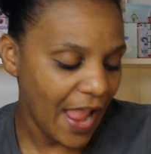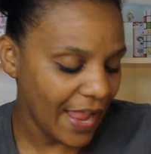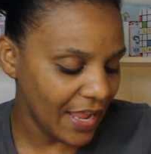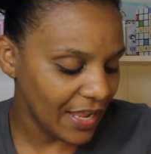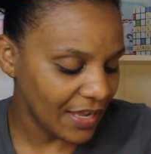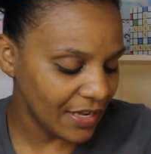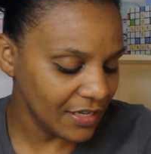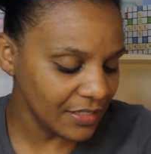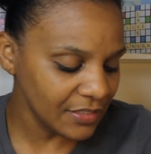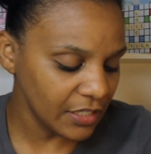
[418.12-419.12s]

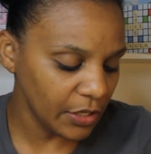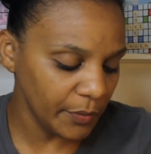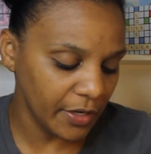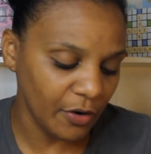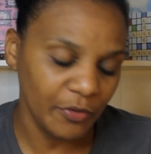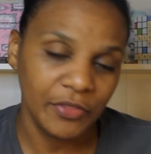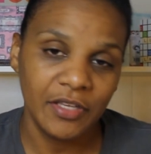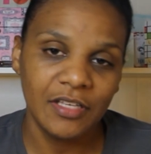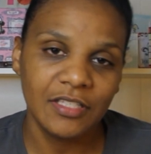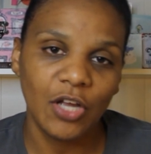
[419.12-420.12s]
And here we go.
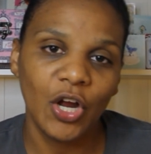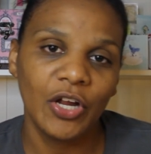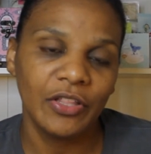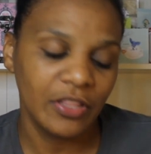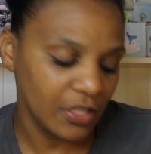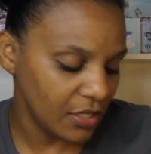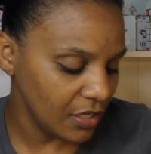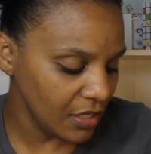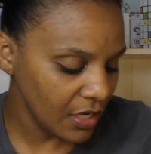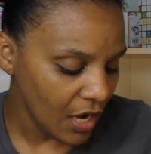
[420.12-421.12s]
These are
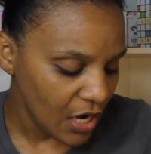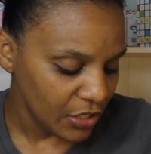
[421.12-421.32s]
the